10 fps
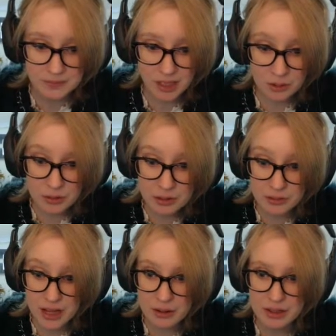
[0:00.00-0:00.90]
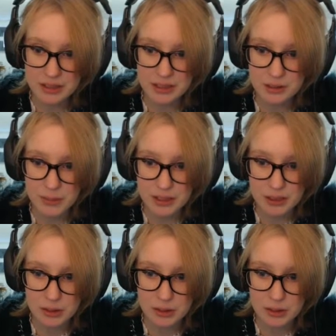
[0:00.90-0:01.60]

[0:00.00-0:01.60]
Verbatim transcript: Oh, real flowers! They smell so